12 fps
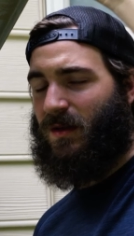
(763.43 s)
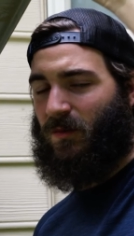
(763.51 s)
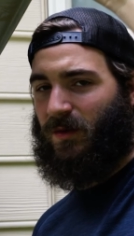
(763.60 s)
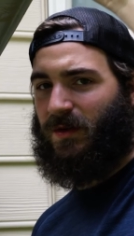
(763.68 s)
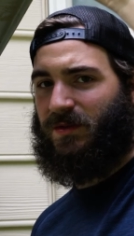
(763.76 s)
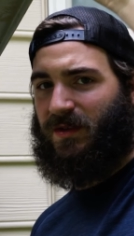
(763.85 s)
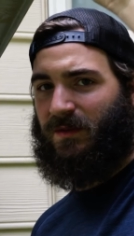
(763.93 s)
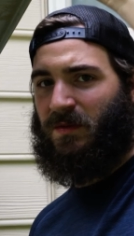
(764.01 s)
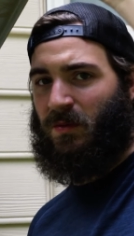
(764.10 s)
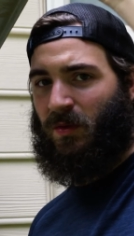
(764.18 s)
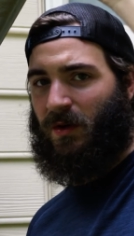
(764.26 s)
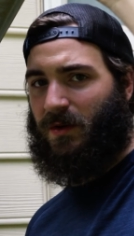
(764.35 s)
and we're gonna see if
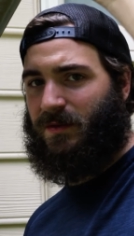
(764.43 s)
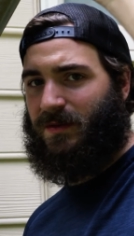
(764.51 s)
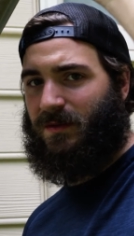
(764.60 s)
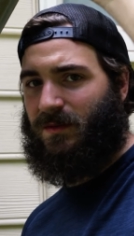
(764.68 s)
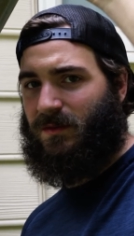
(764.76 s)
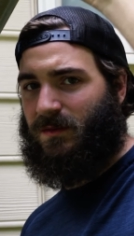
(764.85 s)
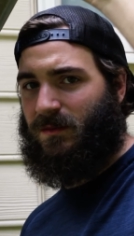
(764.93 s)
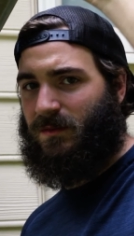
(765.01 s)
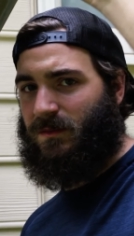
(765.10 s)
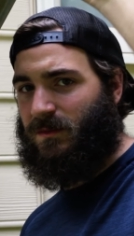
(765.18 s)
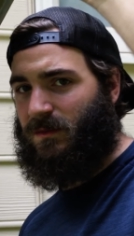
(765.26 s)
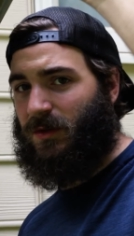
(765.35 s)
it works.
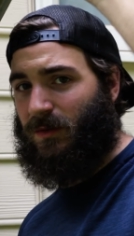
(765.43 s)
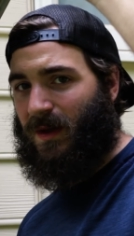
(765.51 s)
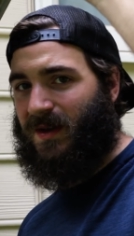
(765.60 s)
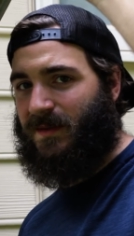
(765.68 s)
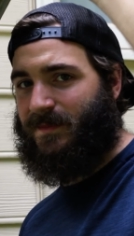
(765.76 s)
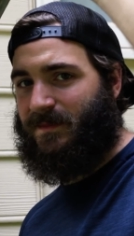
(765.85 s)
You ready?